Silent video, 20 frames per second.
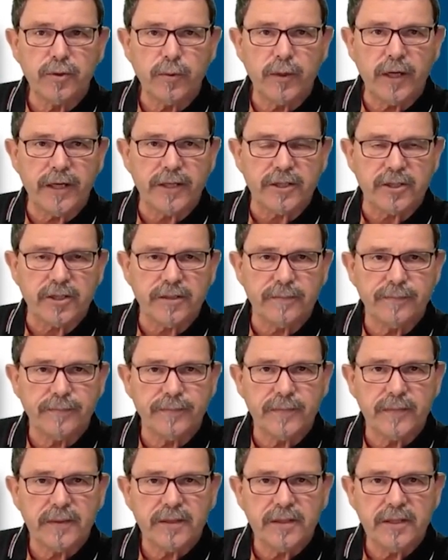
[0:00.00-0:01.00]
white,
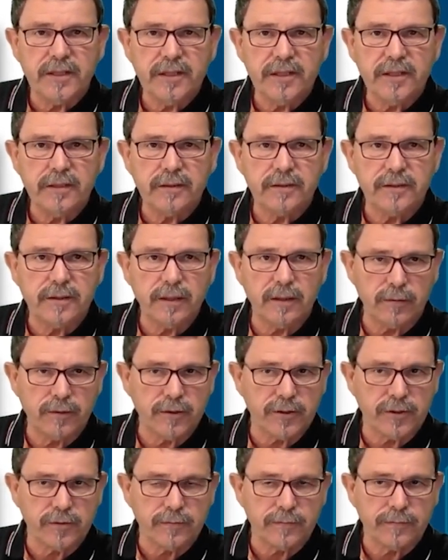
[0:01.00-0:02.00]

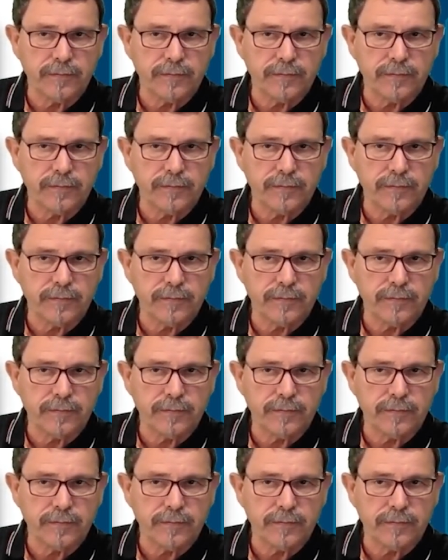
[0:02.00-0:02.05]
TW.